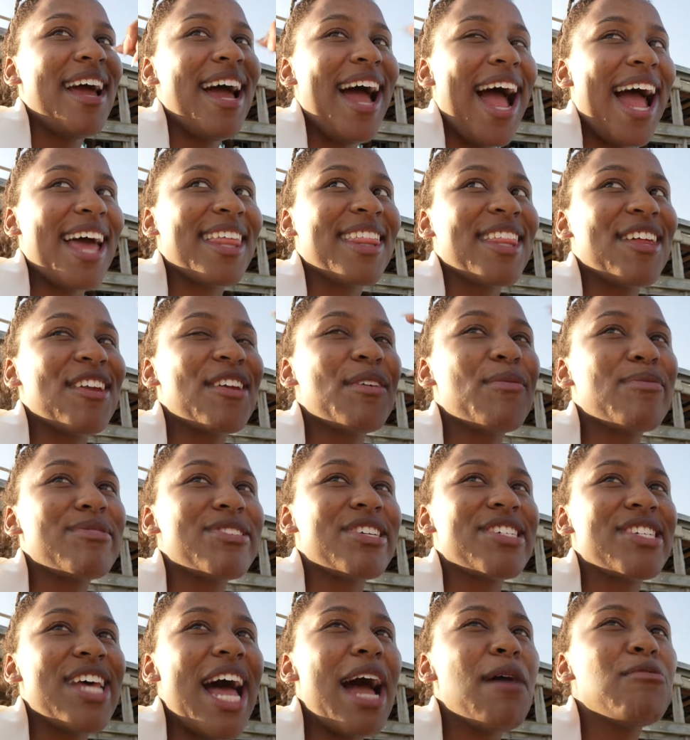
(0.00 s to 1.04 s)
I literally was
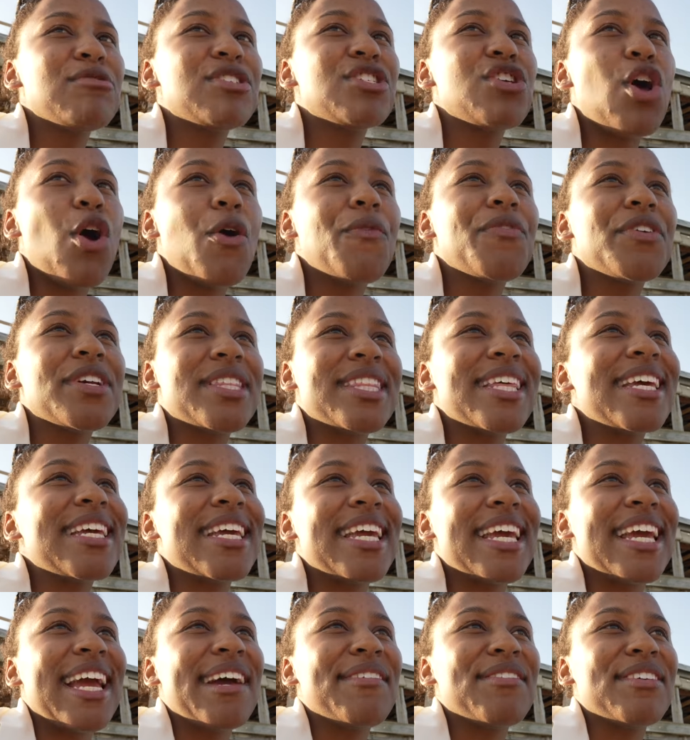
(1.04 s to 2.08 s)
just I was just
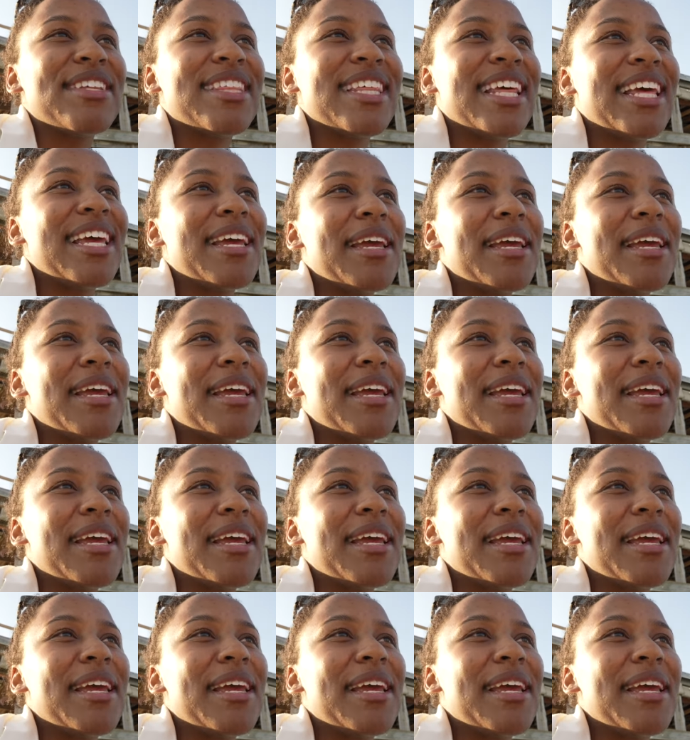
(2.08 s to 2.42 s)
overthinking everything.